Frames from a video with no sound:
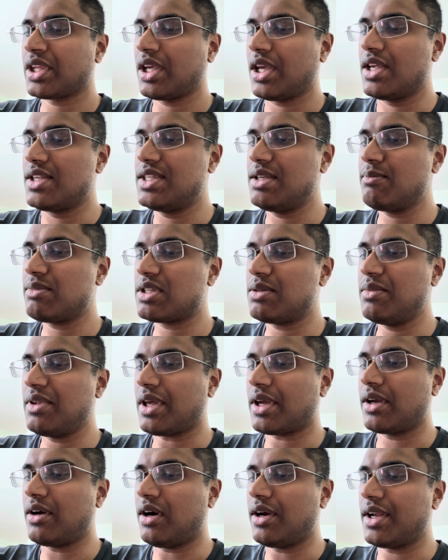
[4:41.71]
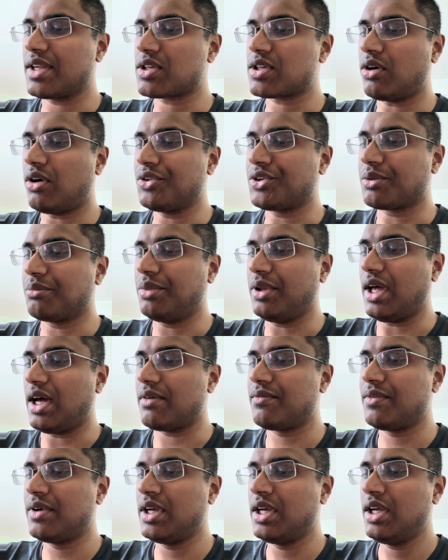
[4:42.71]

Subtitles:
It seems to me that God has called your bluff.